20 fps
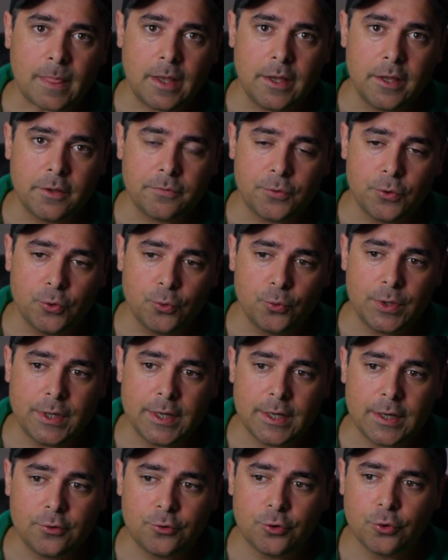if you
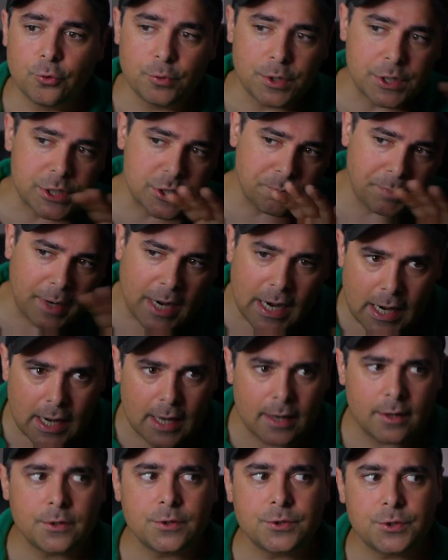need to
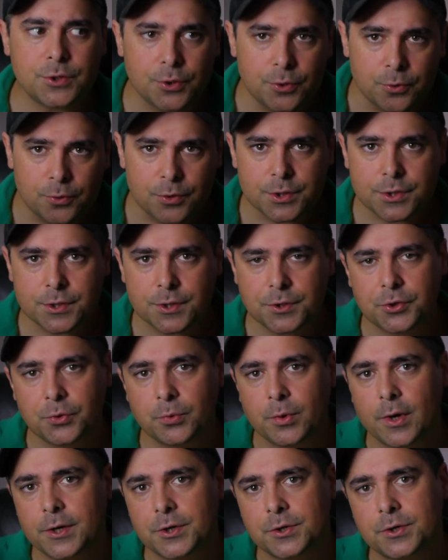respond to the
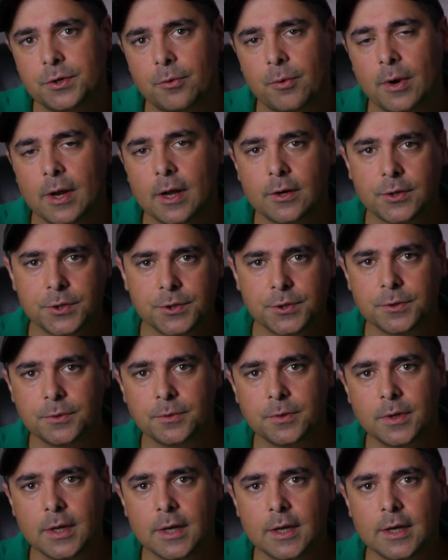situation around
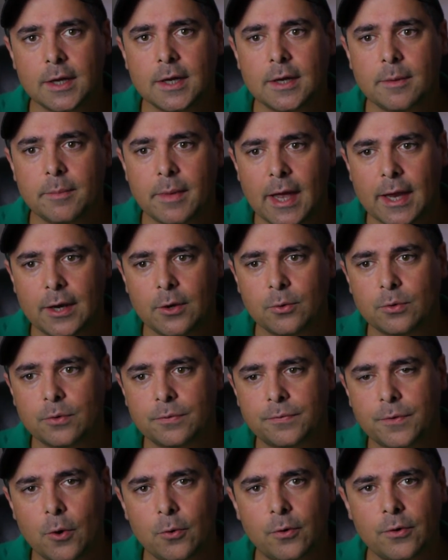you,
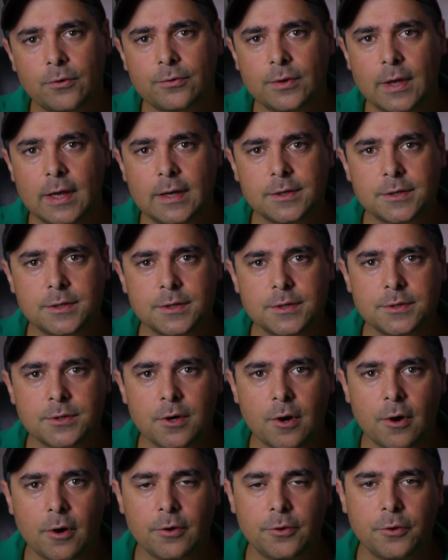manual focus lenses
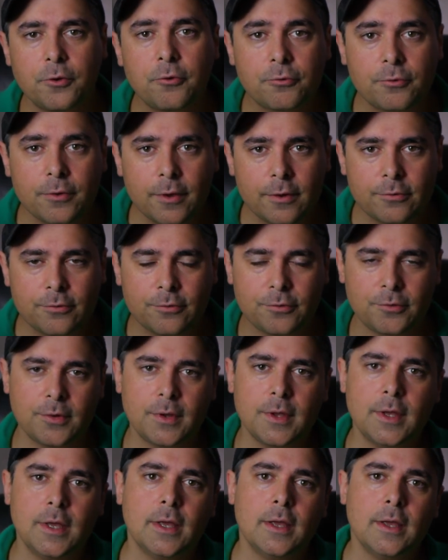are useless,
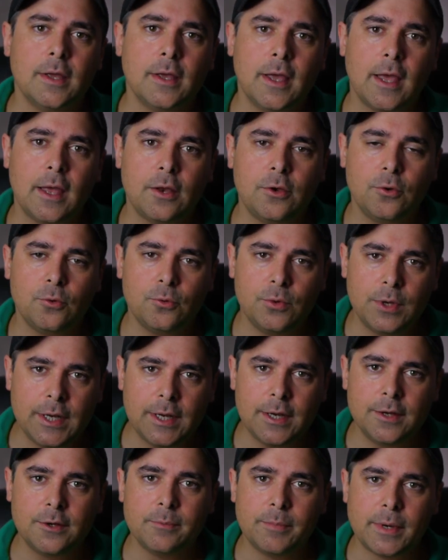and you
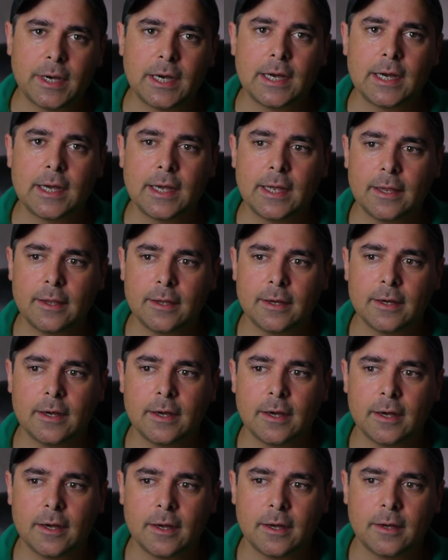need to buy
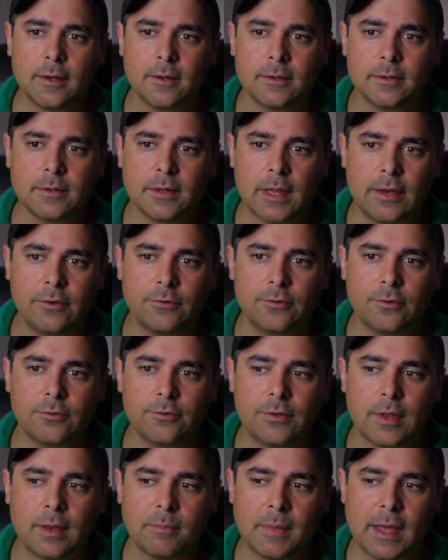uh,
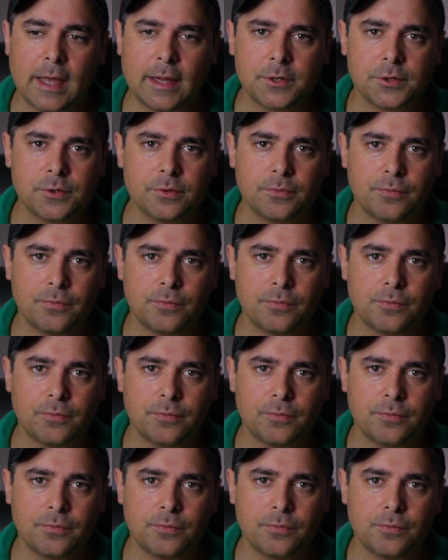lenses that match the